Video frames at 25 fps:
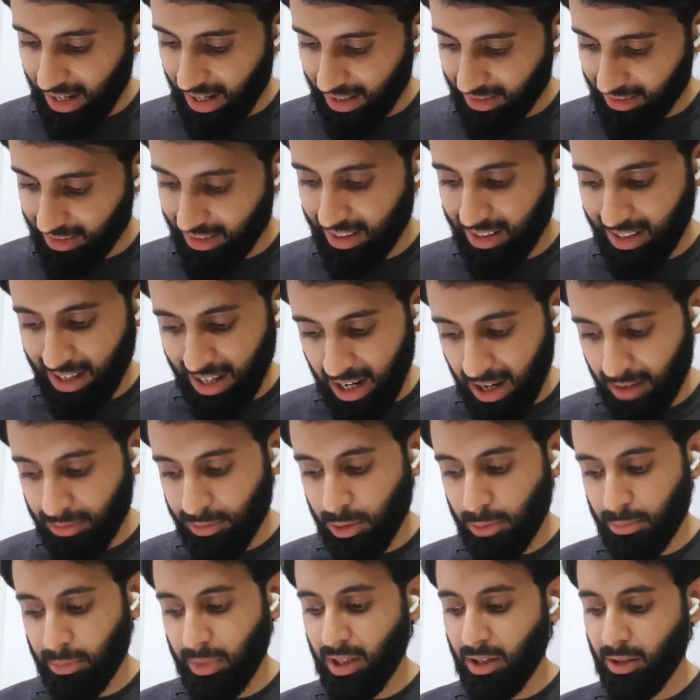they have
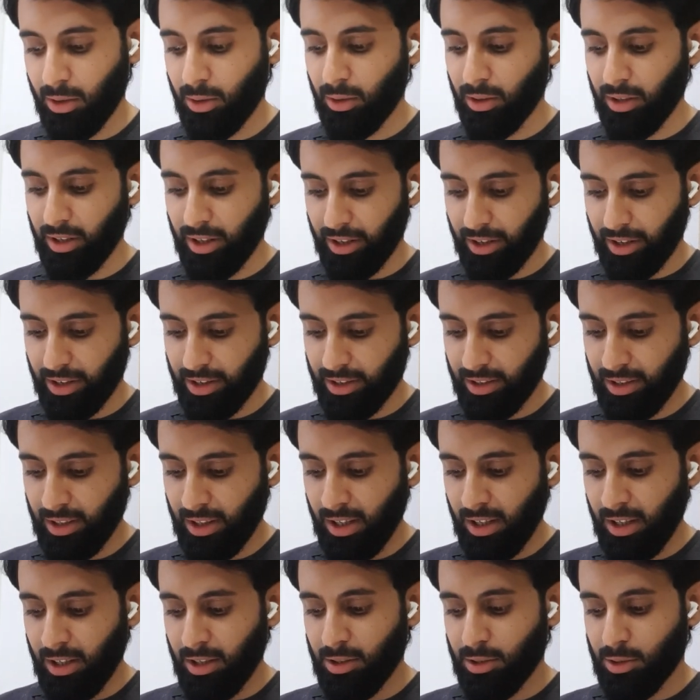to be collinear.
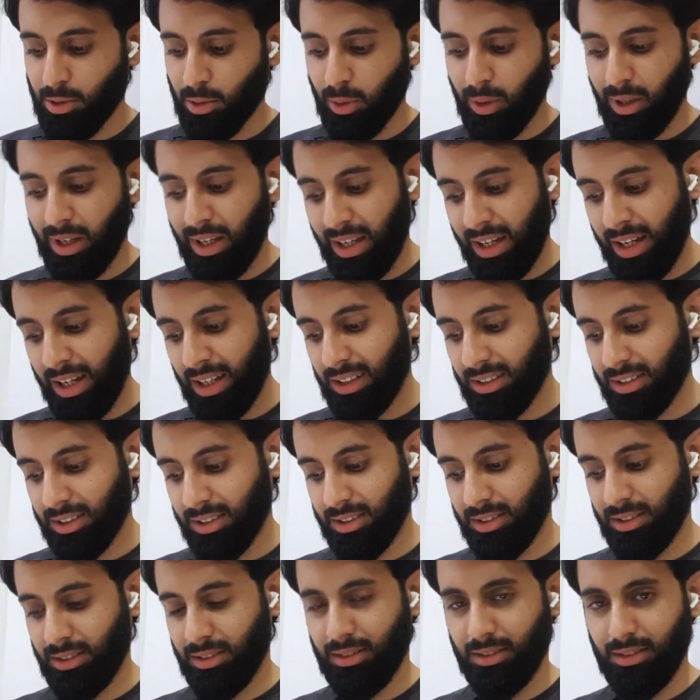So
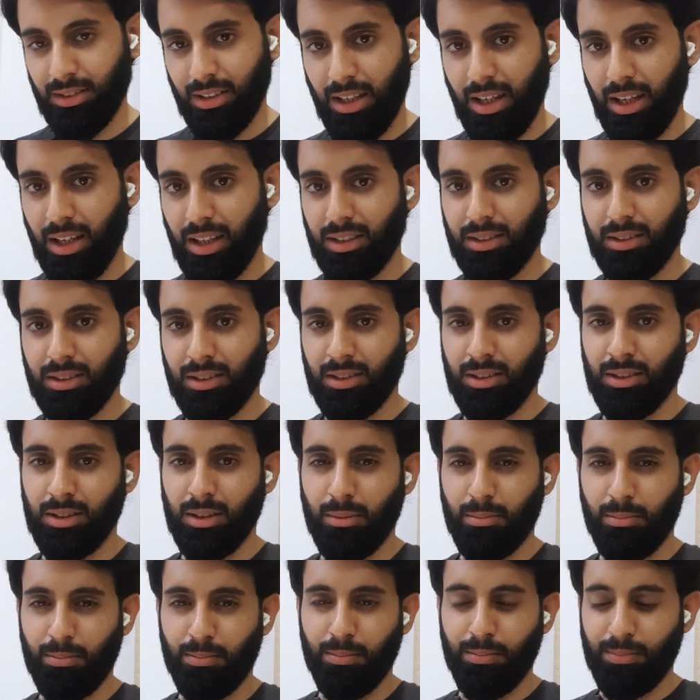AX is
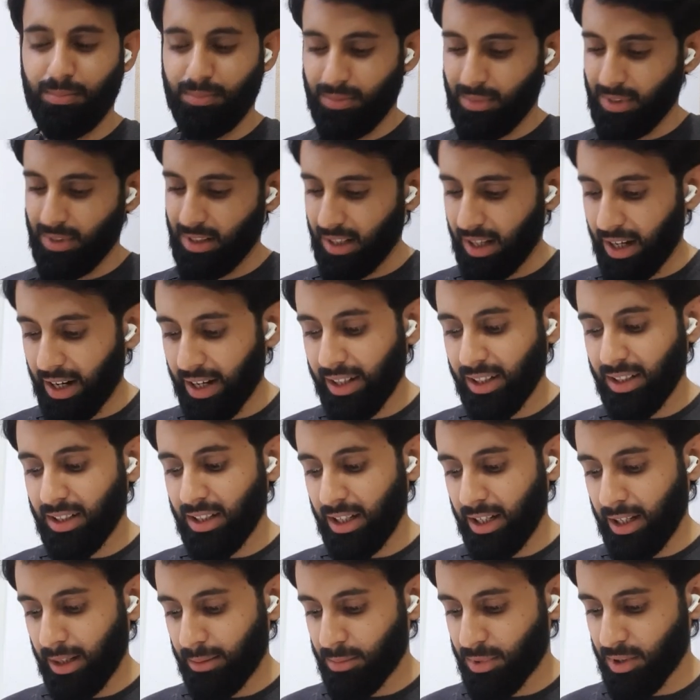6
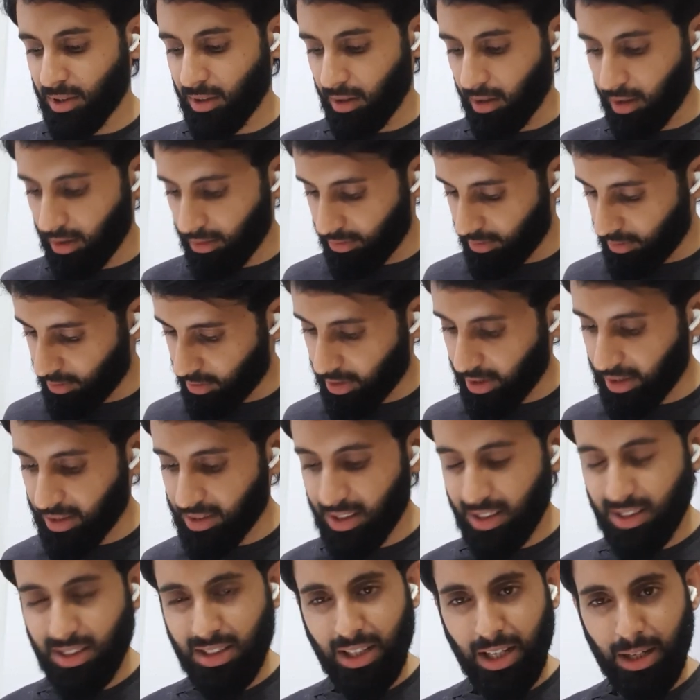times
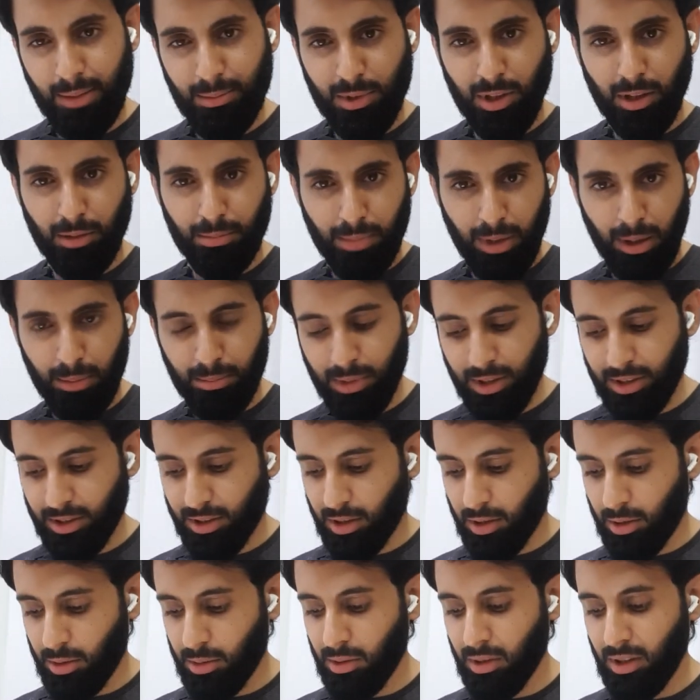of P plus
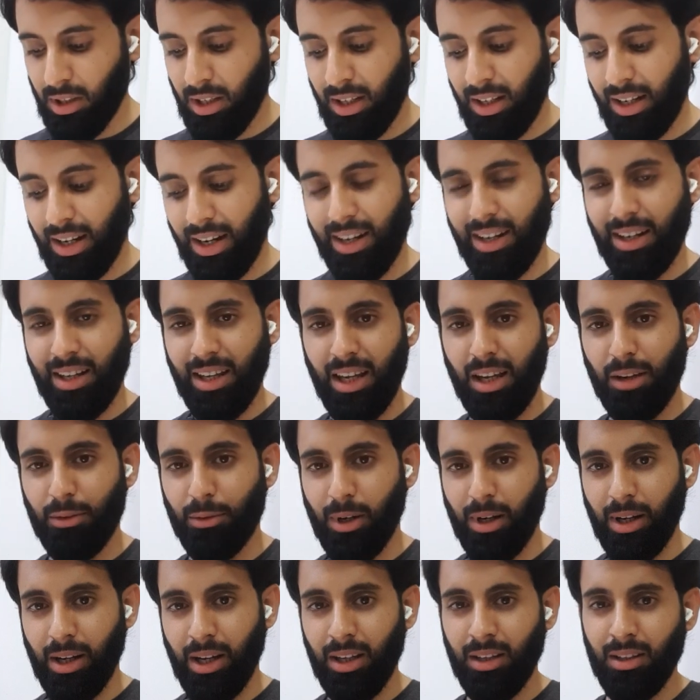Q, and
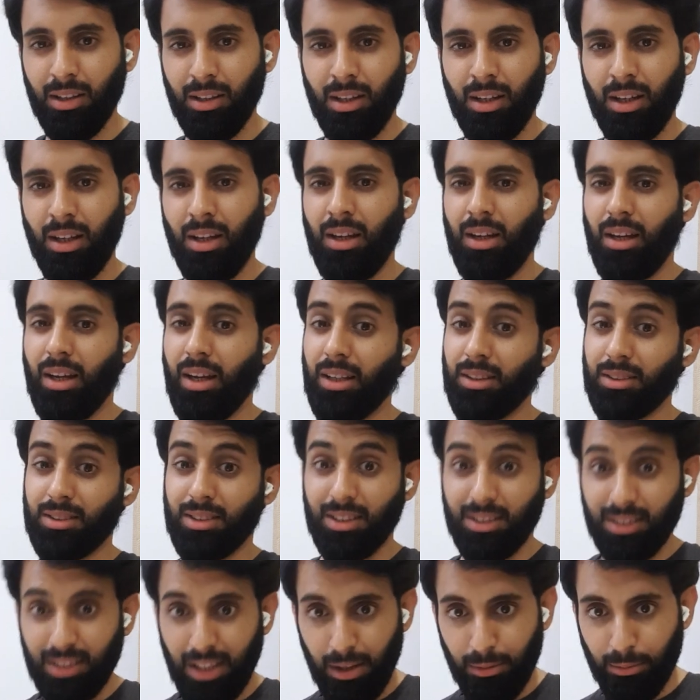AY is
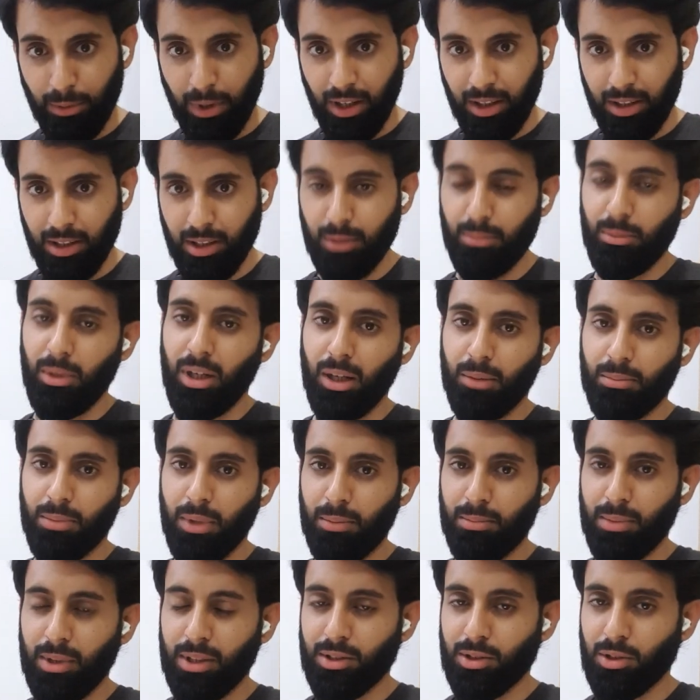the same vector, meaning
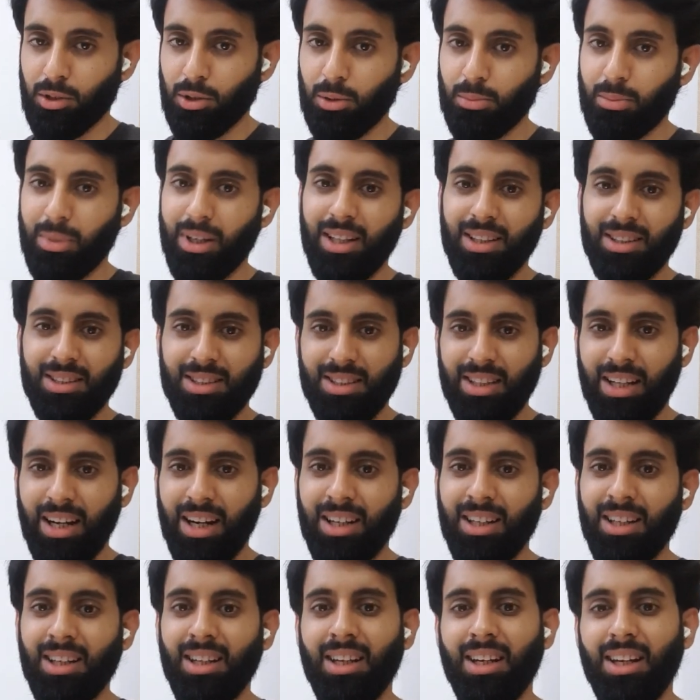P plus Q, but
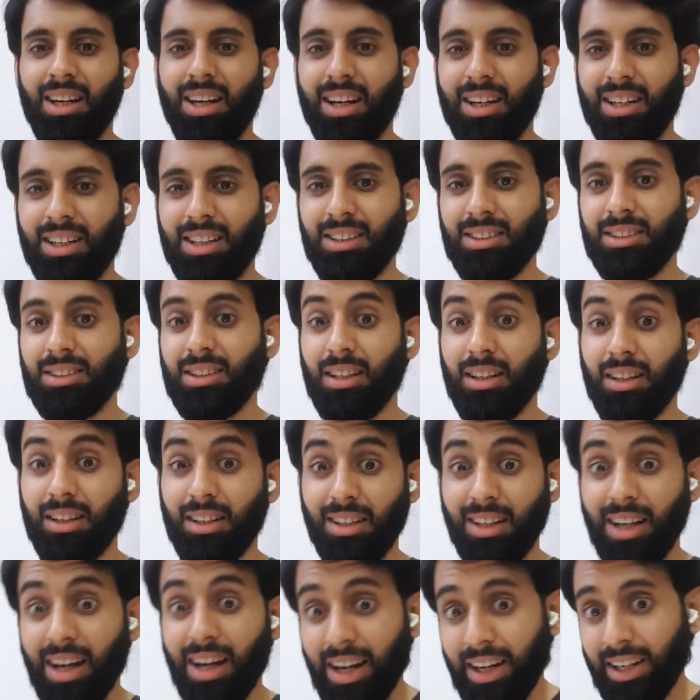instead it is
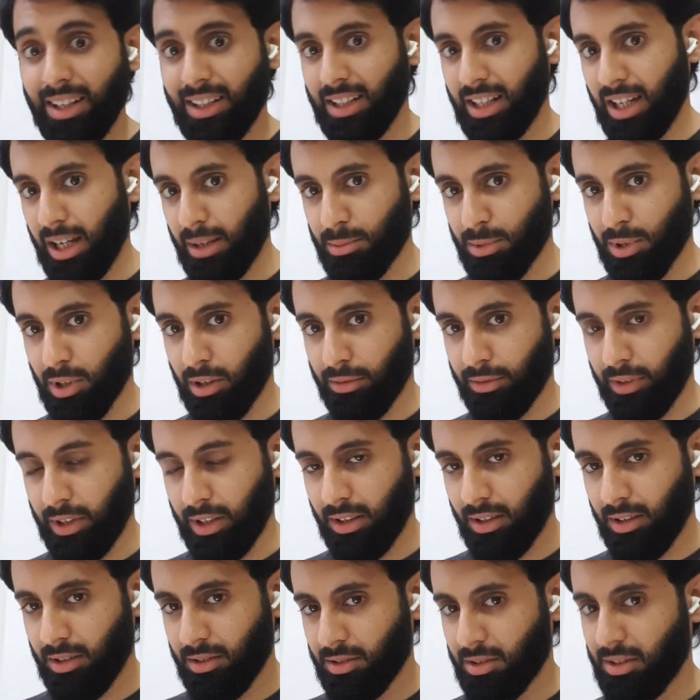9 times of it.
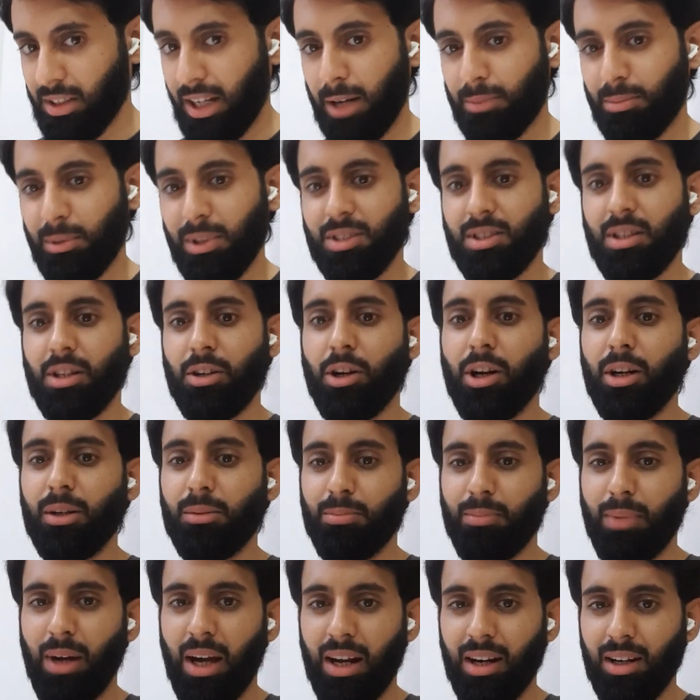So that means they're
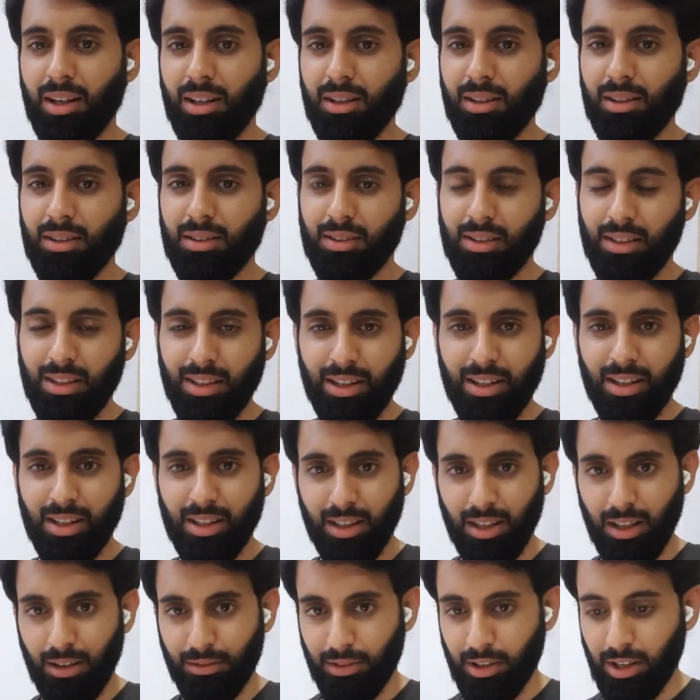not parallel, they
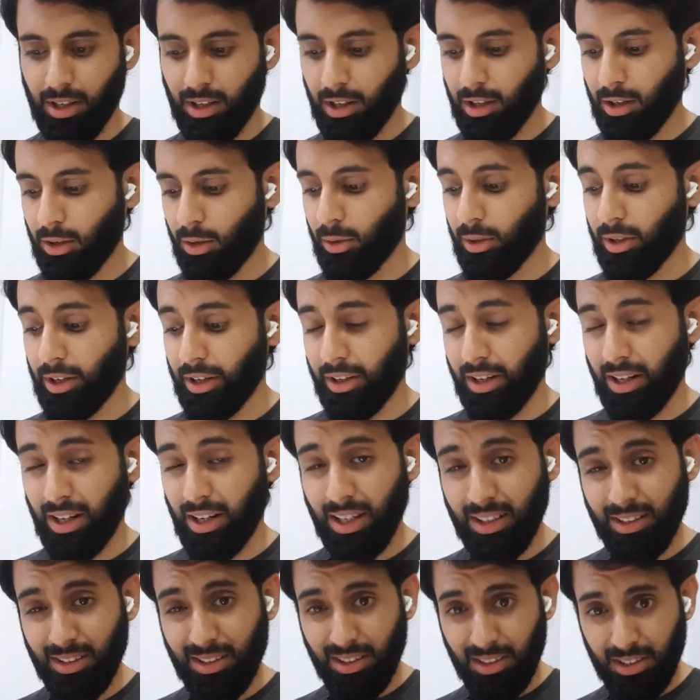are definitely collinear.
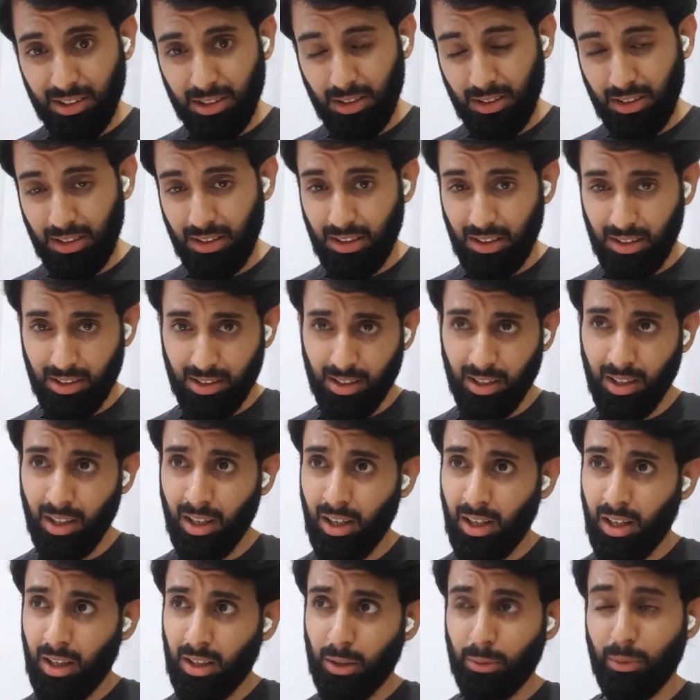And the reason,
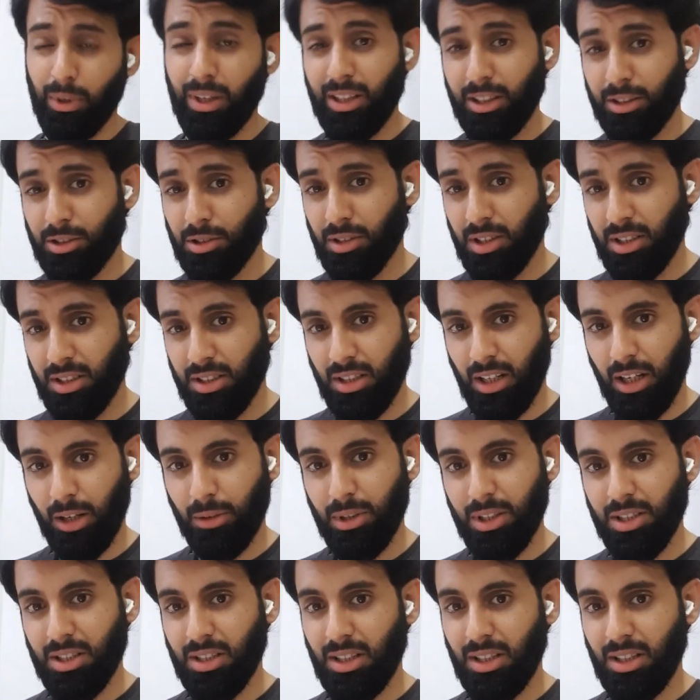the way that you distinguish